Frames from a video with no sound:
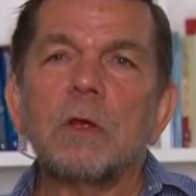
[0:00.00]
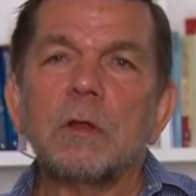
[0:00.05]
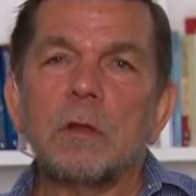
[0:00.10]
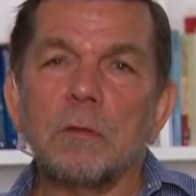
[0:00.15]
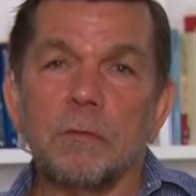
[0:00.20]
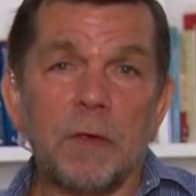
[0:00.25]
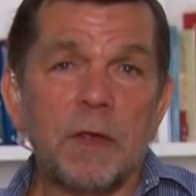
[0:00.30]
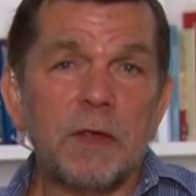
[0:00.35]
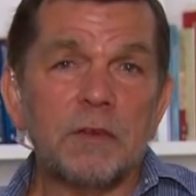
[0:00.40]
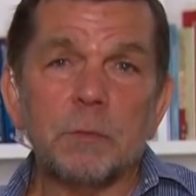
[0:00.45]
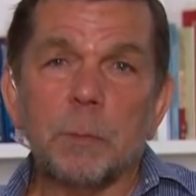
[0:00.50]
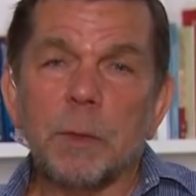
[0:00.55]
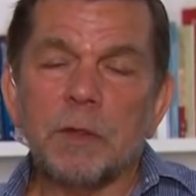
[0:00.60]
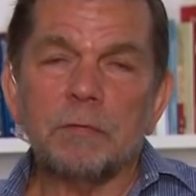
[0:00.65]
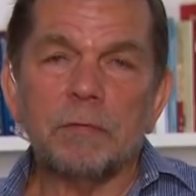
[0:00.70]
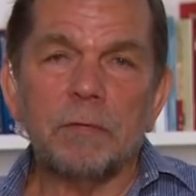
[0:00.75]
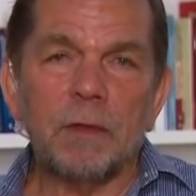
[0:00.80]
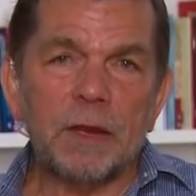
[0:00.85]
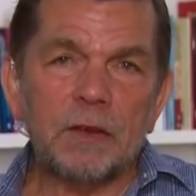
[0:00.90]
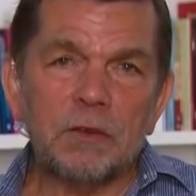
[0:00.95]
The fares will be
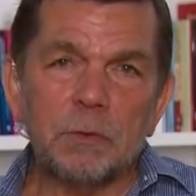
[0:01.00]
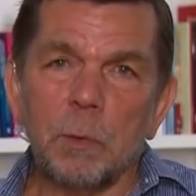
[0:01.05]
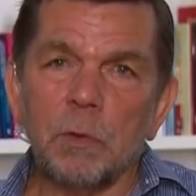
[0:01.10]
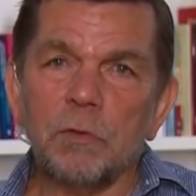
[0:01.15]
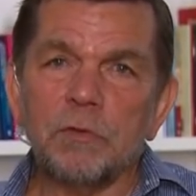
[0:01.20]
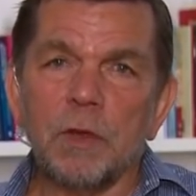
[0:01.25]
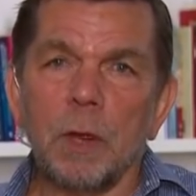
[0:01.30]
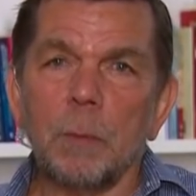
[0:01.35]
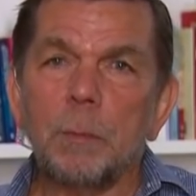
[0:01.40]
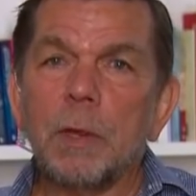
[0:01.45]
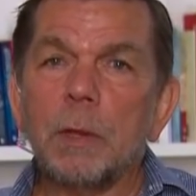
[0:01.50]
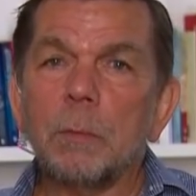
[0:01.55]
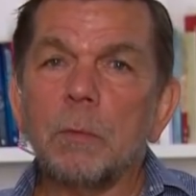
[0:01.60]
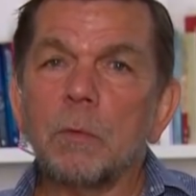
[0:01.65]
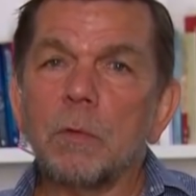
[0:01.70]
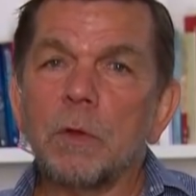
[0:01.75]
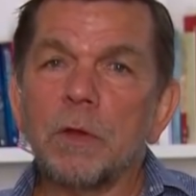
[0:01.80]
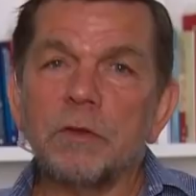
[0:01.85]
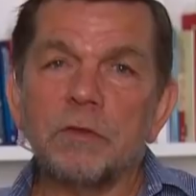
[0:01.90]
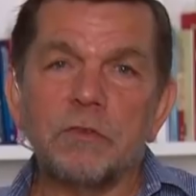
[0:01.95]
flexible, so
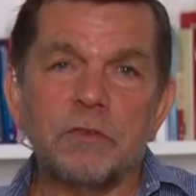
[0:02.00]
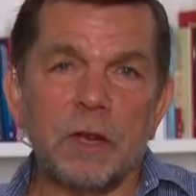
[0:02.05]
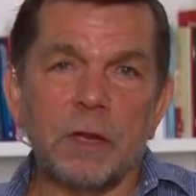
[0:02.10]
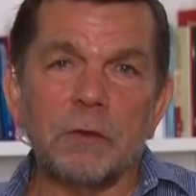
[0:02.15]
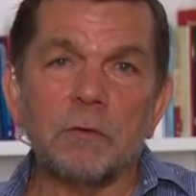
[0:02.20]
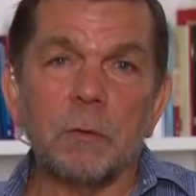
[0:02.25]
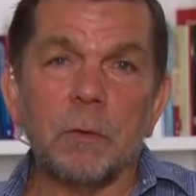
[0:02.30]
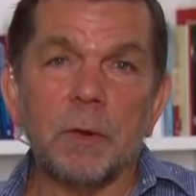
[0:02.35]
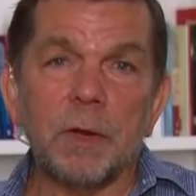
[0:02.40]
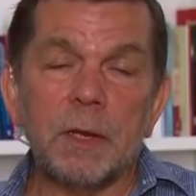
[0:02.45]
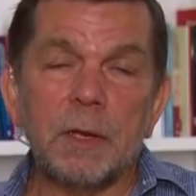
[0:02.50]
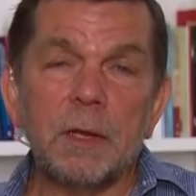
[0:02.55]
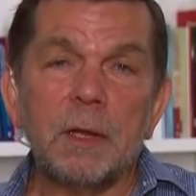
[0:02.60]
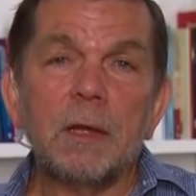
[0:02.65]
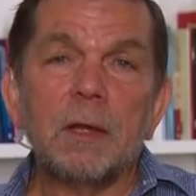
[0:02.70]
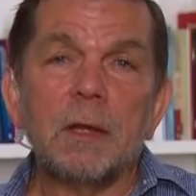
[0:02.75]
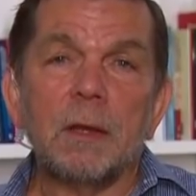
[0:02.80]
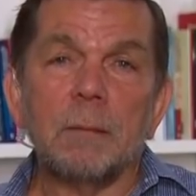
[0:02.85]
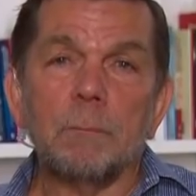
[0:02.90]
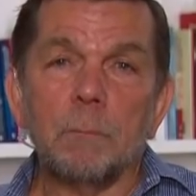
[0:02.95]
people can generally
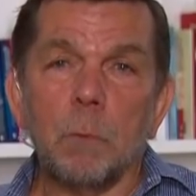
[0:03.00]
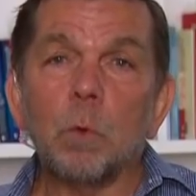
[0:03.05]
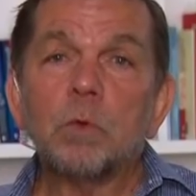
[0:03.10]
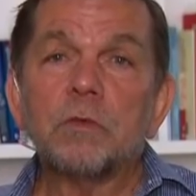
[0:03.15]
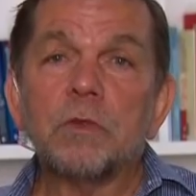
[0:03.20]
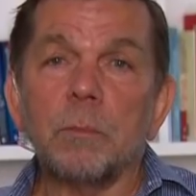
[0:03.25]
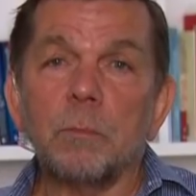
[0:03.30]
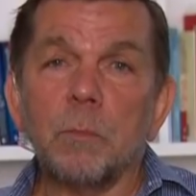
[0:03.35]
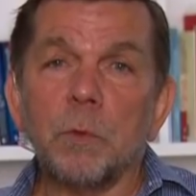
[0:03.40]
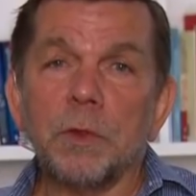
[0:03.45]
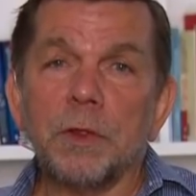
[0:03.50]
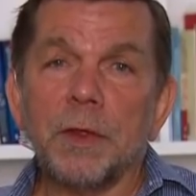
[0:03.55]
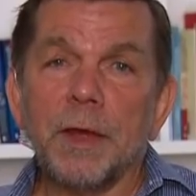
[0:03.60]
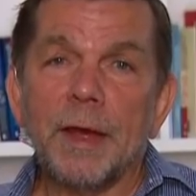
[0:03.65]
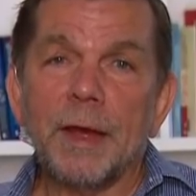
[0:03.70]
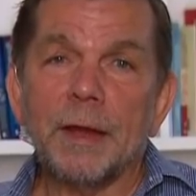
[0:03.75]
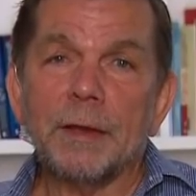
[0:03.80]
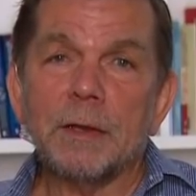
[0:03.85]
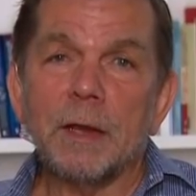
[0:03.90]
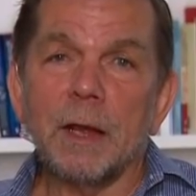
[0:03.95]
book them
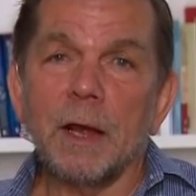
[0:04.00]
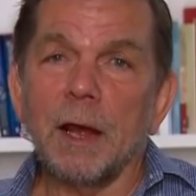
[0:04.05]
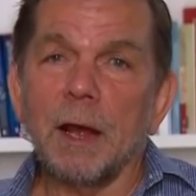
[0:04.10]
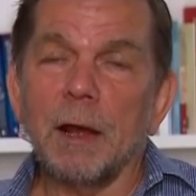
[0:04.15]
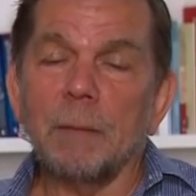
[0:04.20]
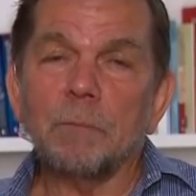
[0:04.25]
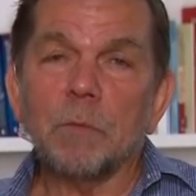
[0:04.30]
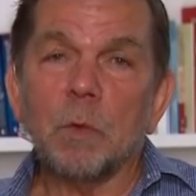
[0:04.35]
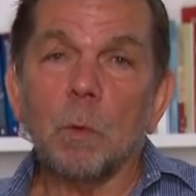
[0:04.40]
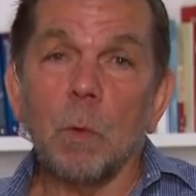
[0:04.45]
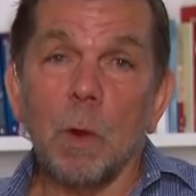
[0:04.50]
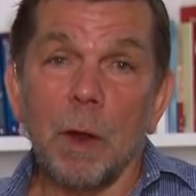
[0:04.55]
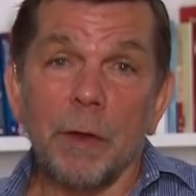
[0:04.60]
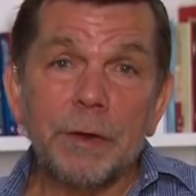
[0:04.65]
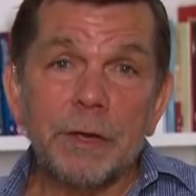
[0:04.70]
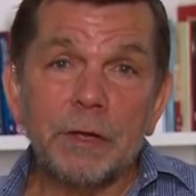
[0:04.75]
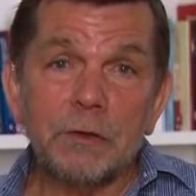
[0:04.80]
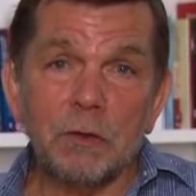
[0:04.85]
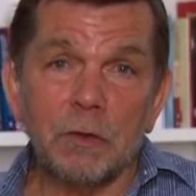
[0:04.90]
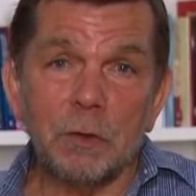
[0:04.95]
without
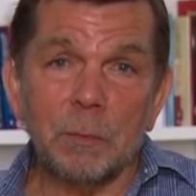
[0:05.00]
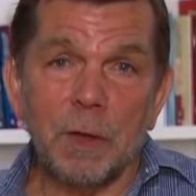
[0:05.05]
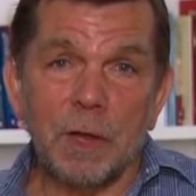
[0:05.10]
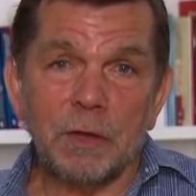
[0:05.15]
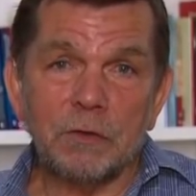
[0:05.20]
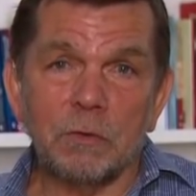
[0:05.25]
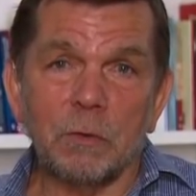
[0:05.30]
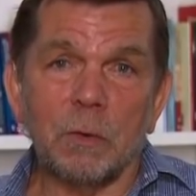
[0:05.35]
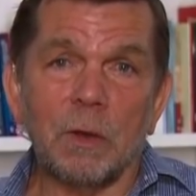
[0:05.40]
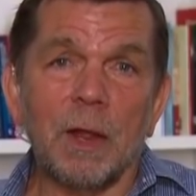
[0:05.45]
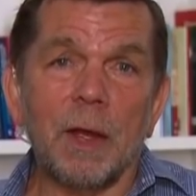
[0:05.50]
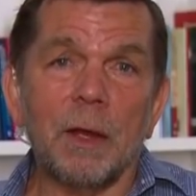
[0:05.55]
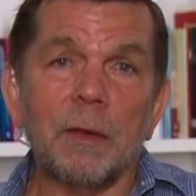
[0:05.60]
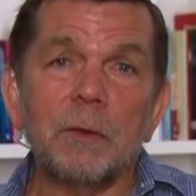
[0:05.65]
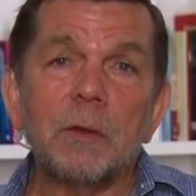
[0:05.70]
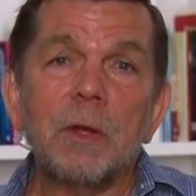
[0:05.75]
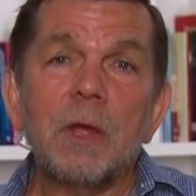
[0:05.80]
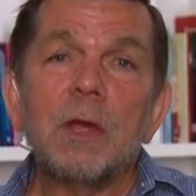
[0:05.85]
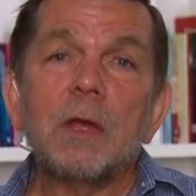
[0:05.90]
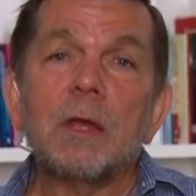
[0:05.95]
worrying too much, although,